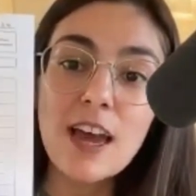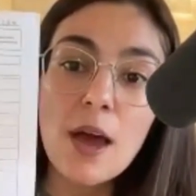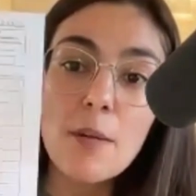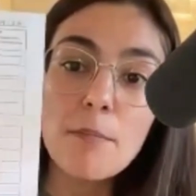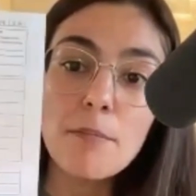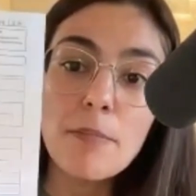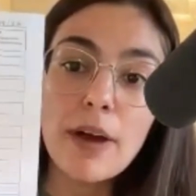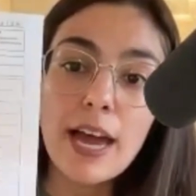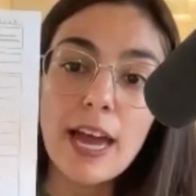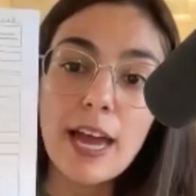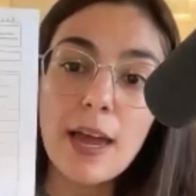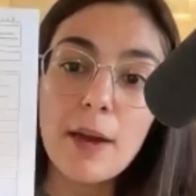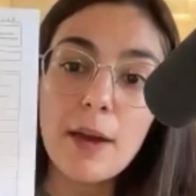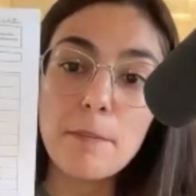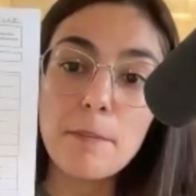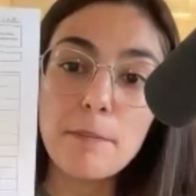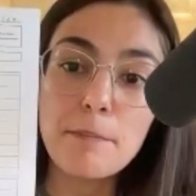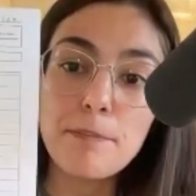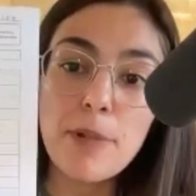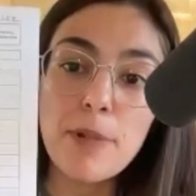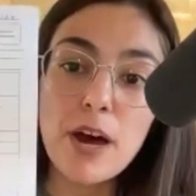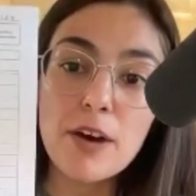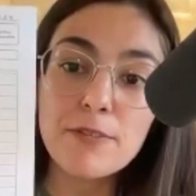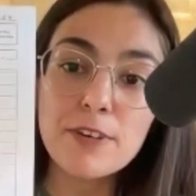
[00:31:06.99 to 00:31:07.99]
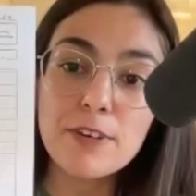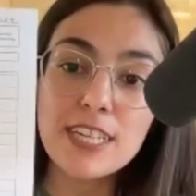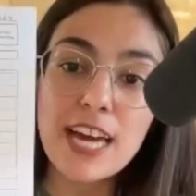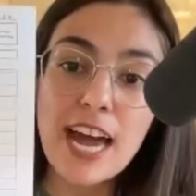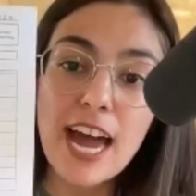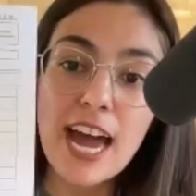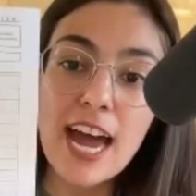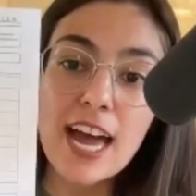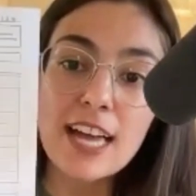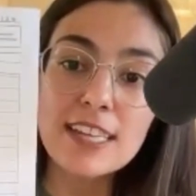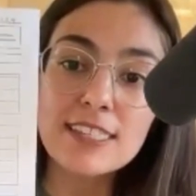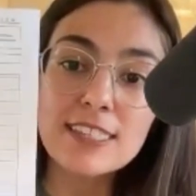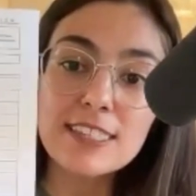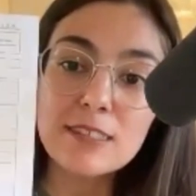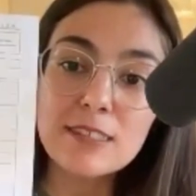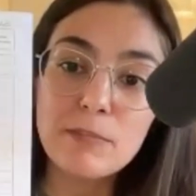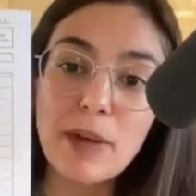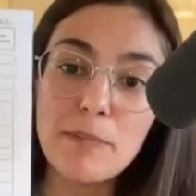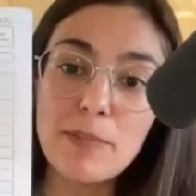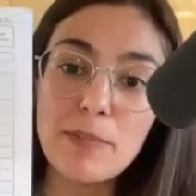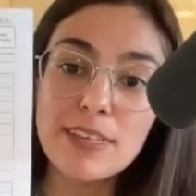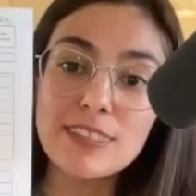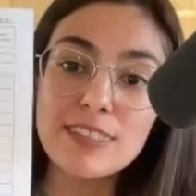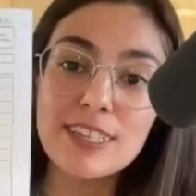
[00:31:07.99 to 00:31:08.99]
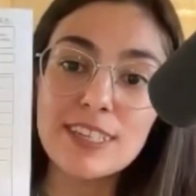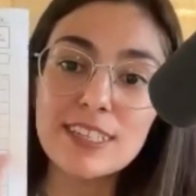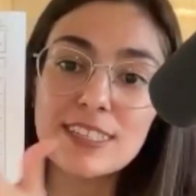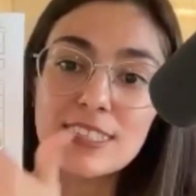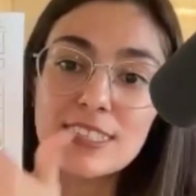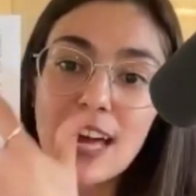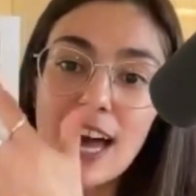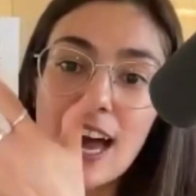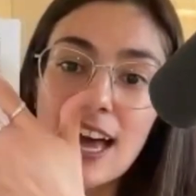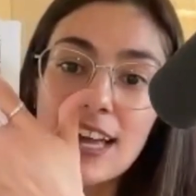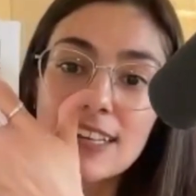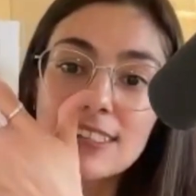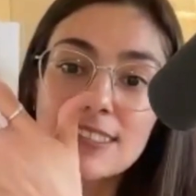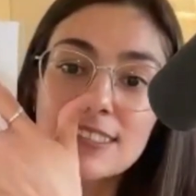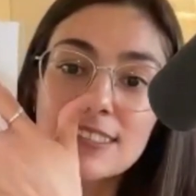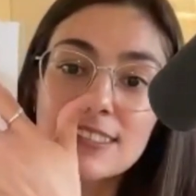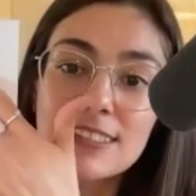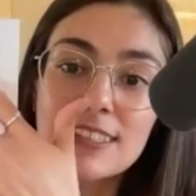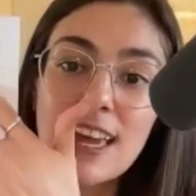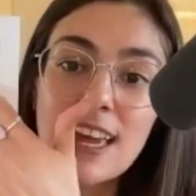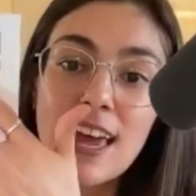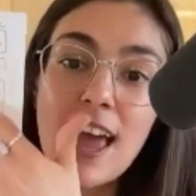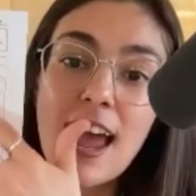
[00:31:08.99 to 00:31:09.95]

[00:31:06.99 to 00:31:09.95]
my buffer tasks, my business tasks,